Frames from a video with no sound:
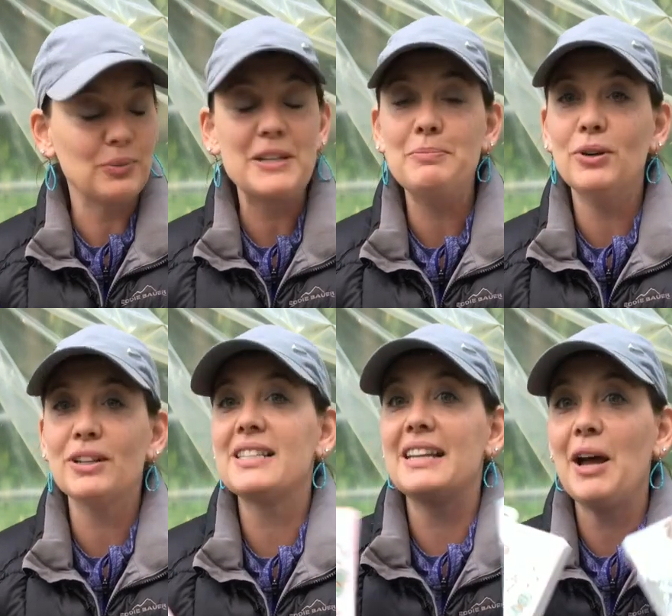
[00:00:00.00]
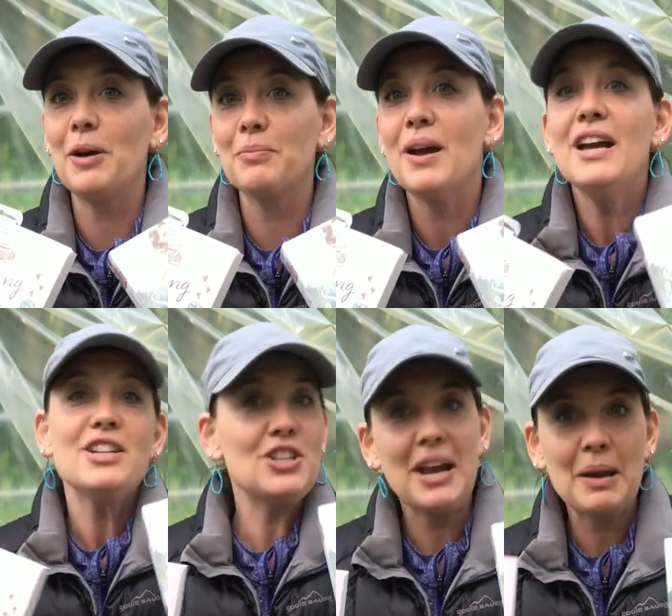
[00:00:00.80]
to read books and help
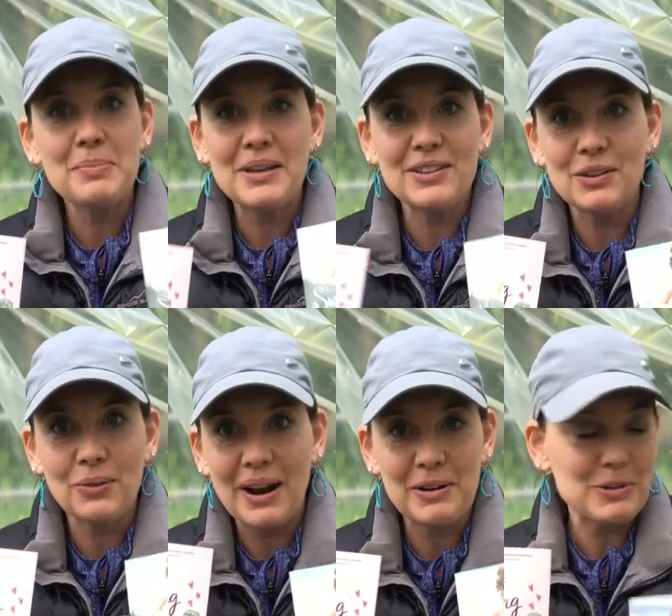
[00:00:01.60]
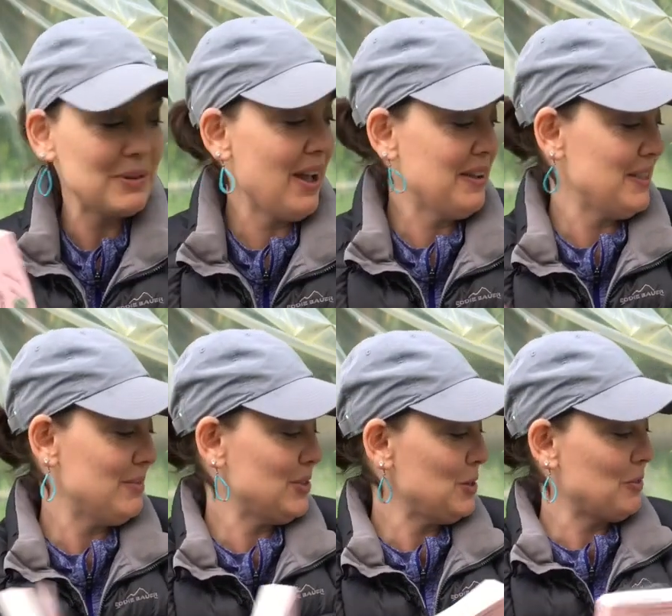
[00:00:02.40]
champion the writers behind them.
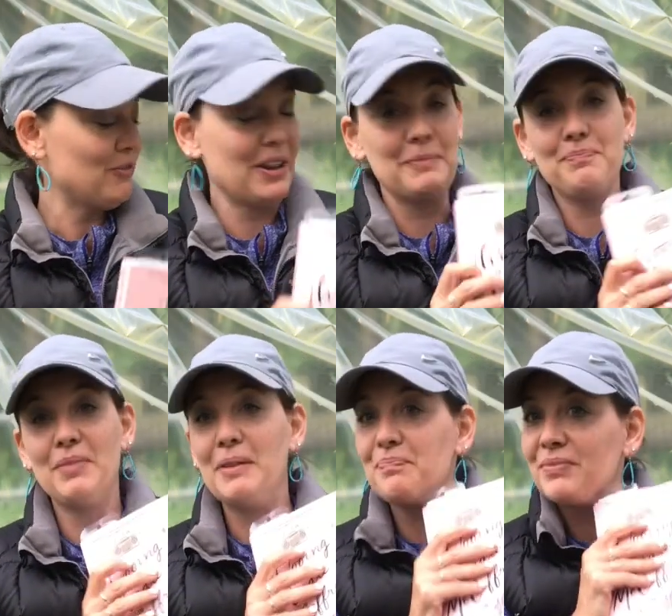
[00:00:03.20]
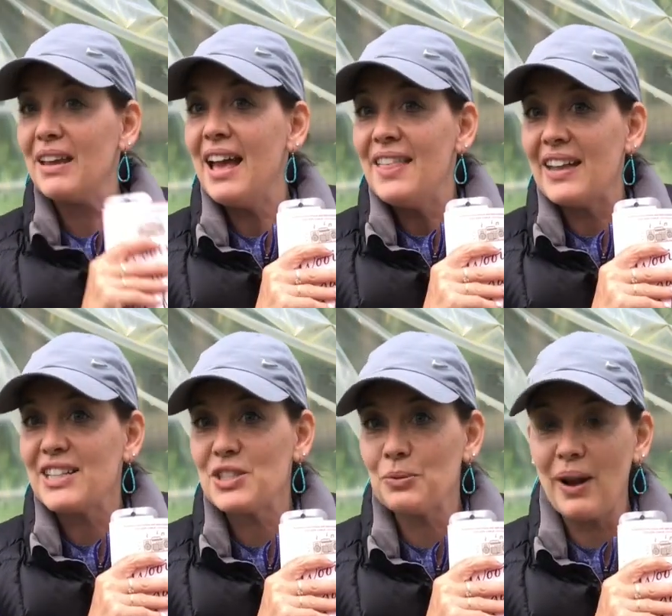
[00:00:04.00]
It's super fun. But
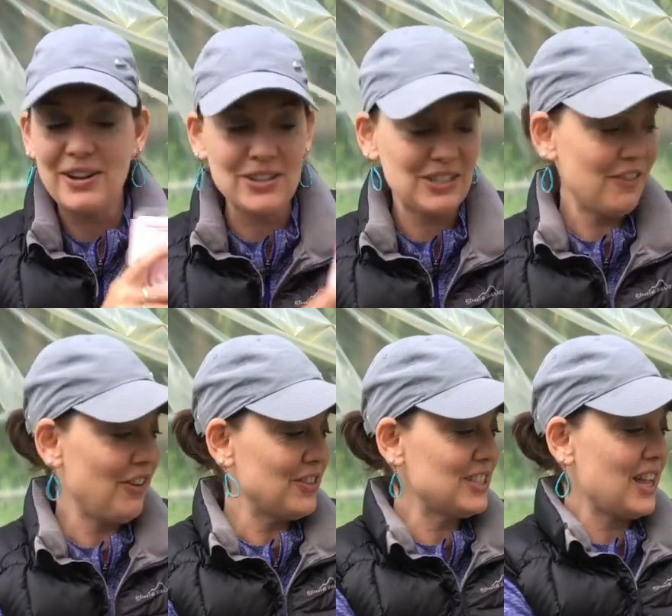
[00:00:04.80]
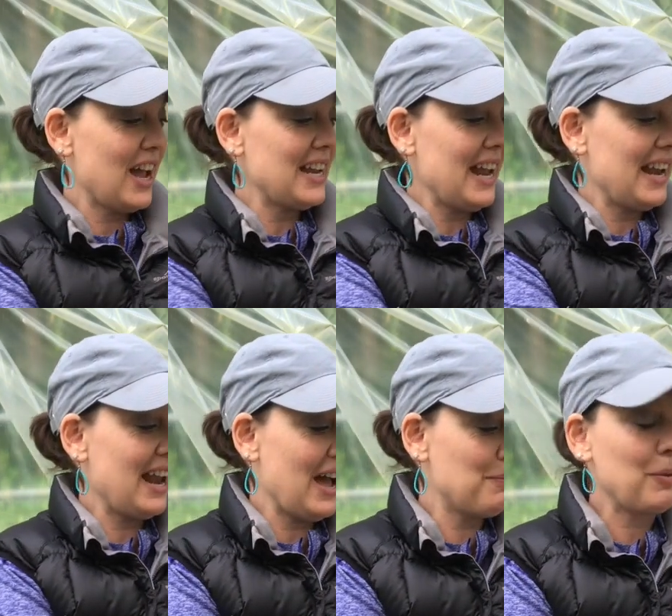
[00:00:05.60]
that's the writer stuff on the side.
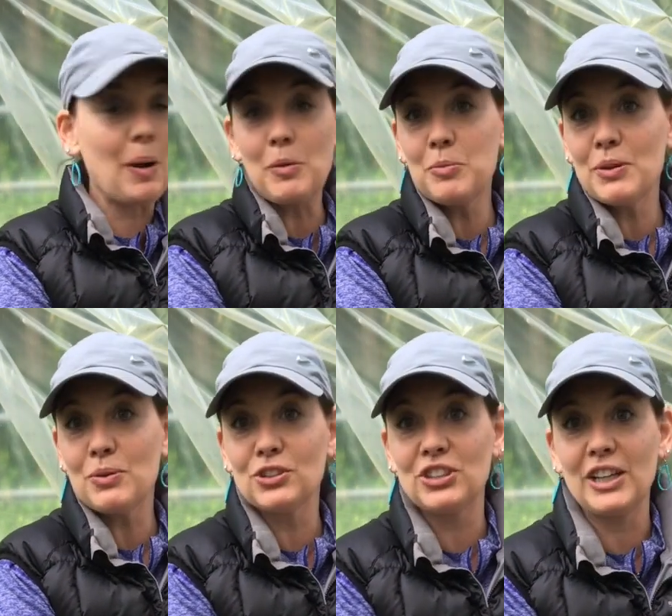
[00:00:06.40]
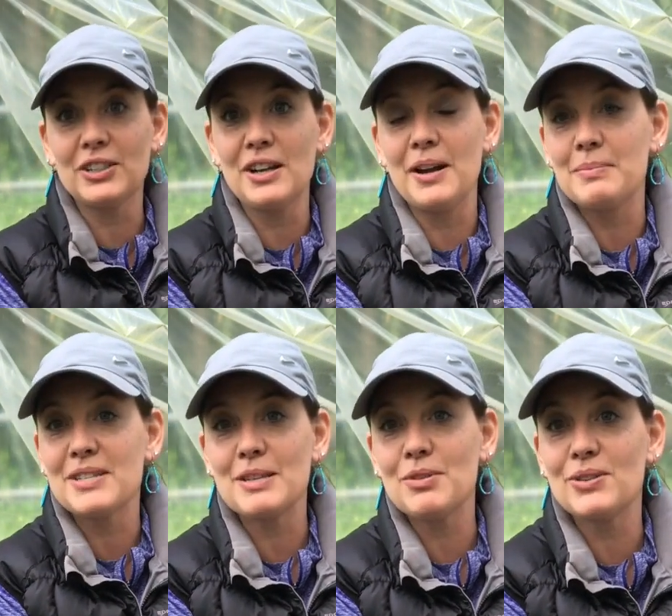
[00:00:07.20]
And I probably will share um,
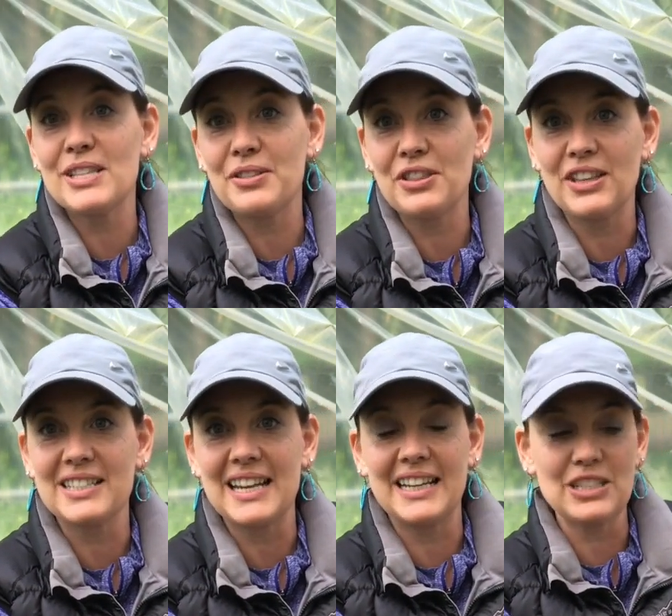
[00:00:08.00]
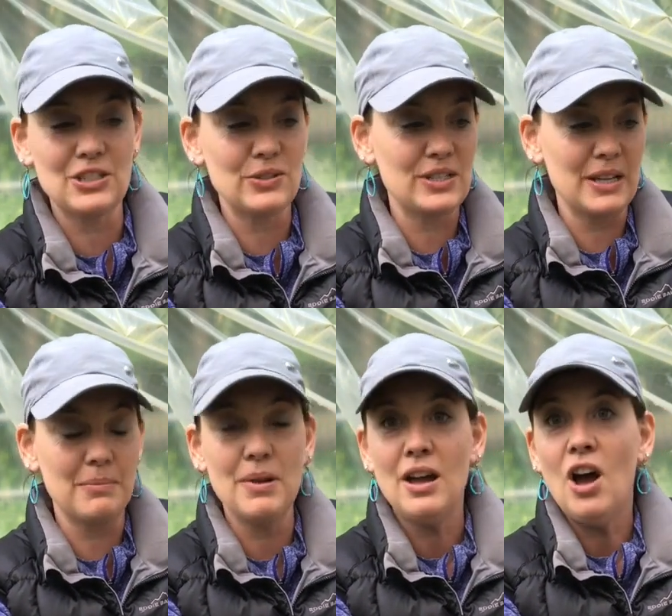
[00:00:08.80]
some of those other things. I get to do
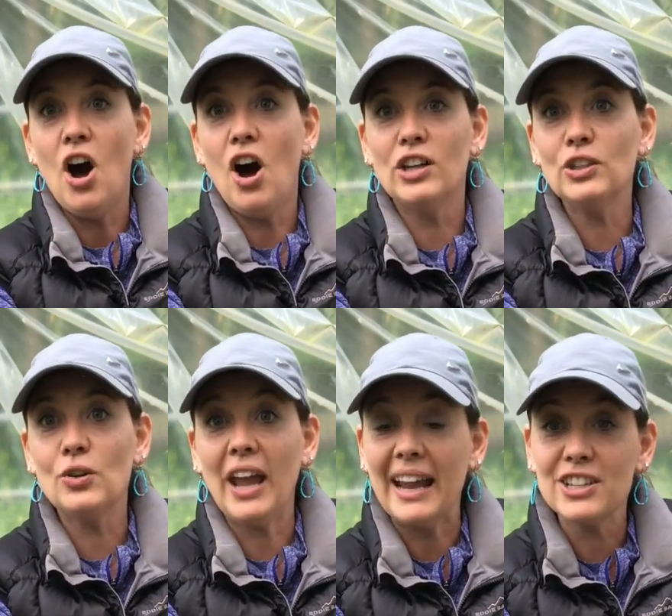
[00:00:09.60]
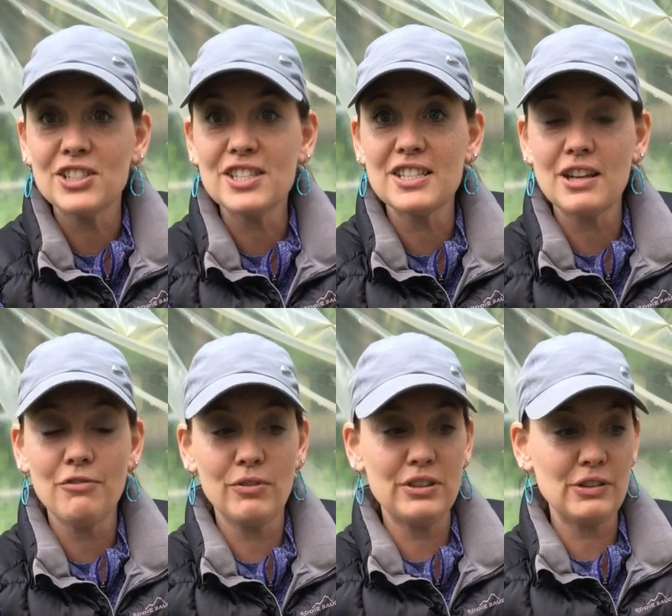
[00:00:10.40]
some on location
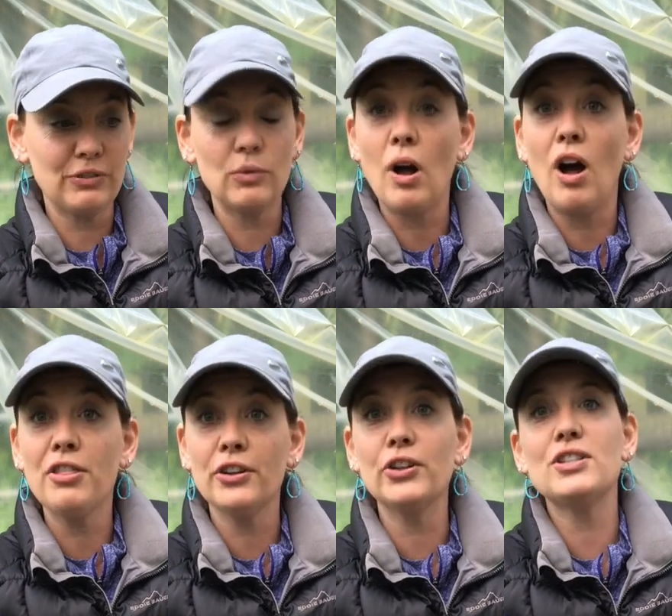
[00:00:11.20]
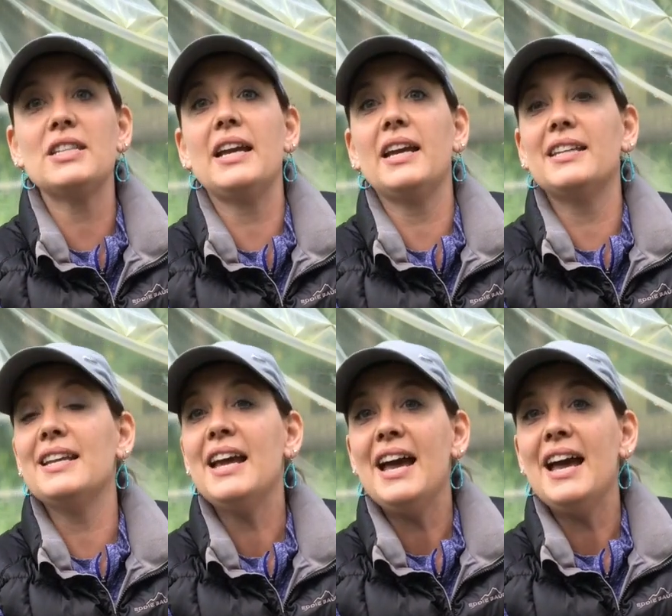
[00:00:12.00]
stuff with different authors and